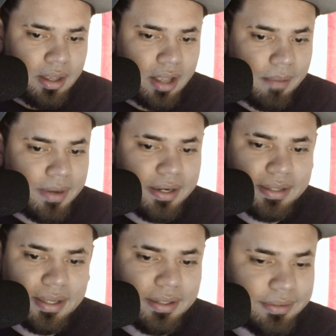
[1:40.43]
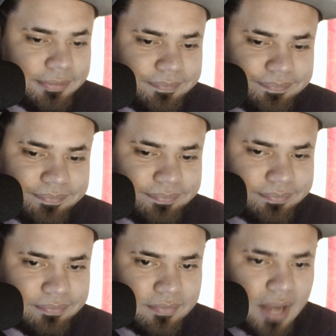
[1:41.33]
I mean,
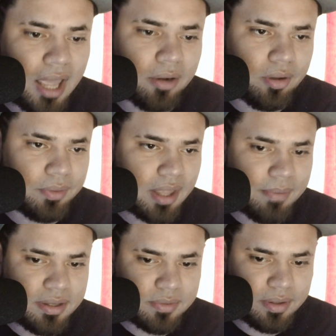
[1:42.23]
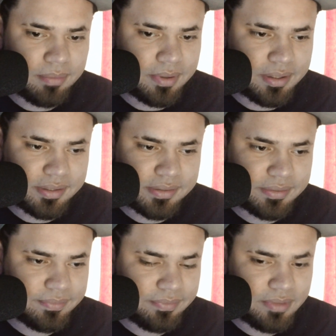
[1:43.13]
I don't know what that means really because
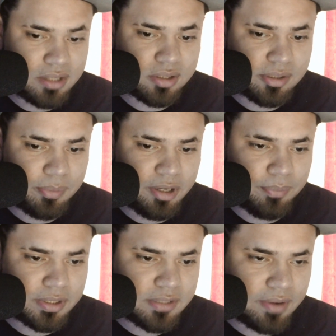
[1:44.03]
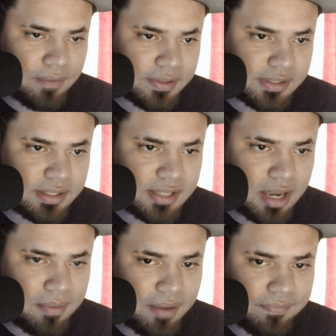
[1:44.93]
they show some pretty impressive graphics in this
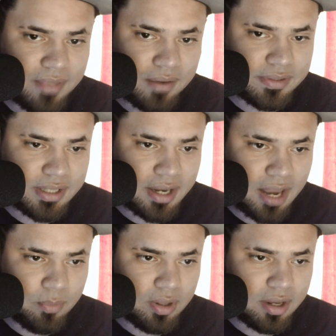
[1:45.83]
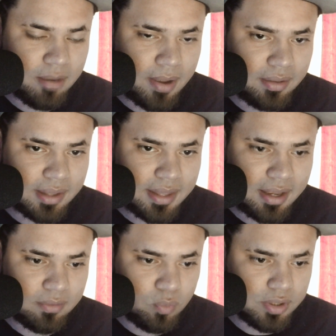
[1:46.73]
game. I've never seen a game really come out like
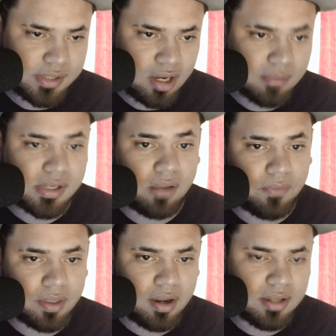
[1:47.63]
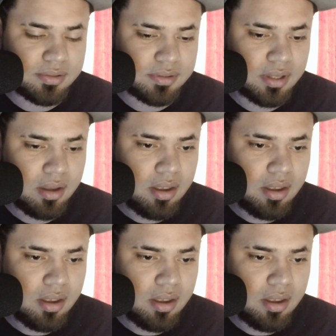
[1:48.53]
that once it comes out for the consoles.